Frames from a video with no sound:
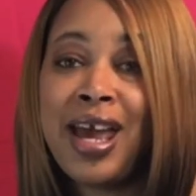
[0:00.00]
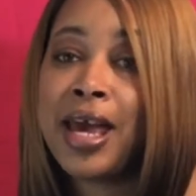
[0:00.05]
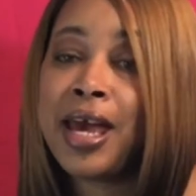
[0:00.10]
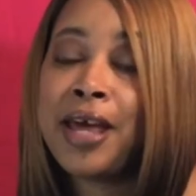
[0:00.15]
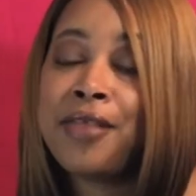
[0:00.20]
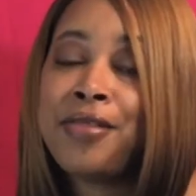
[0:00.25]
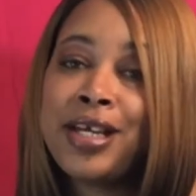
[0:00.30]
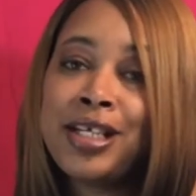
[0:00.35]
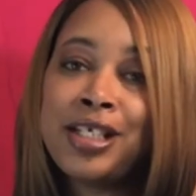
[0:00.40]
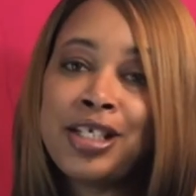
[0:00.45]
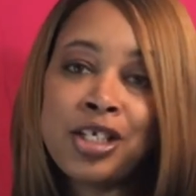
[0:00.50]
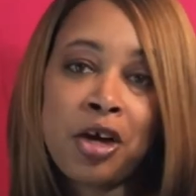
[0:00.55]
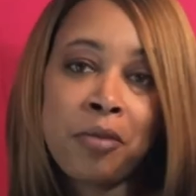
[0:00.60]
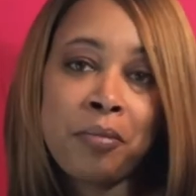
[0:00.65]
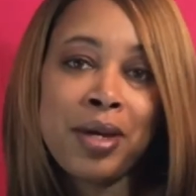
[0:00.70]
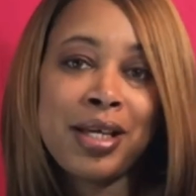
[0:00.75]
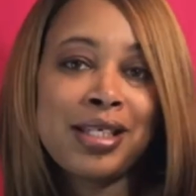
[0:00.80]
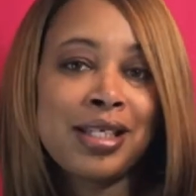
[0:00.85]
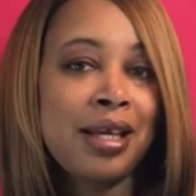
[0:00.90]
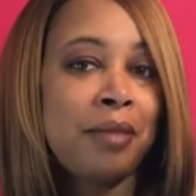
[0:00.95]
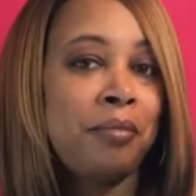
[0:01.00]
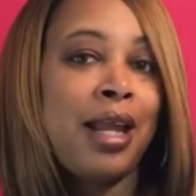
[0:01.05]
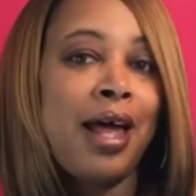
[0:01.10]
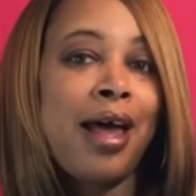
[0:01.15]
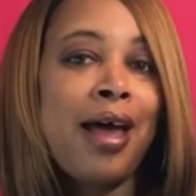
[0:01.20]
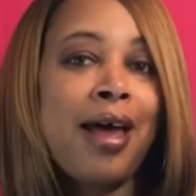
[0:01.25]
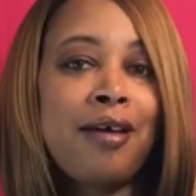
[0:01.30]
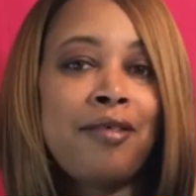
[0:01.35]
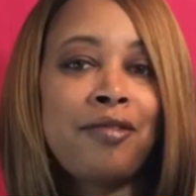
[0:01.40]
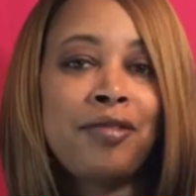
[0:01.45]
And then show me some
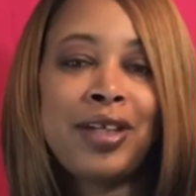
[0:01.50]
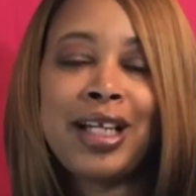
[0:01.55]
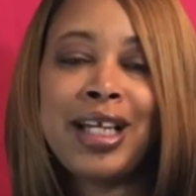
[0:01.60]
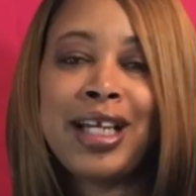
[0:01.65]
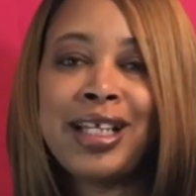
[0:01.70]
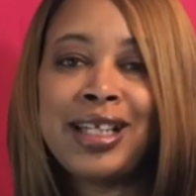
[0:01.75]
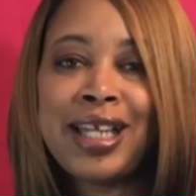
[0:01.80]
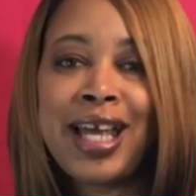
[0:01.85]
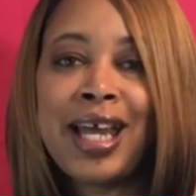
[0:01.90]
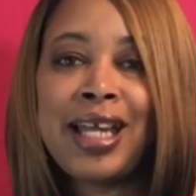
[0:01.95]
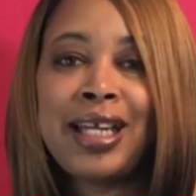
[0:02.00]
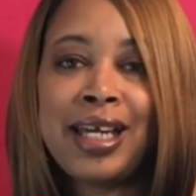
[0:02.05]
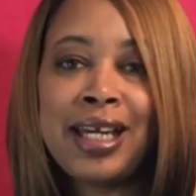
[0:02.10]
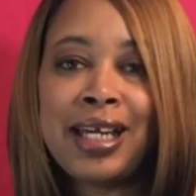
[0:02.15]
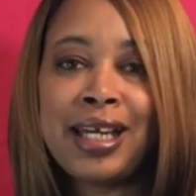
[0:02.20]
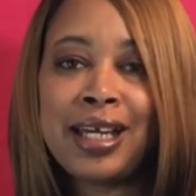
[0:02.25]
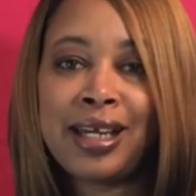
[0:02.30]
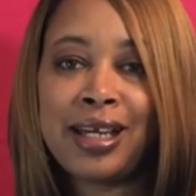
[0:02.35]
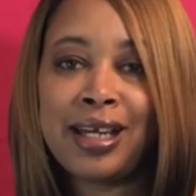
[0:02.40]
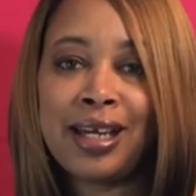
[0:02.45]
love. Click that link,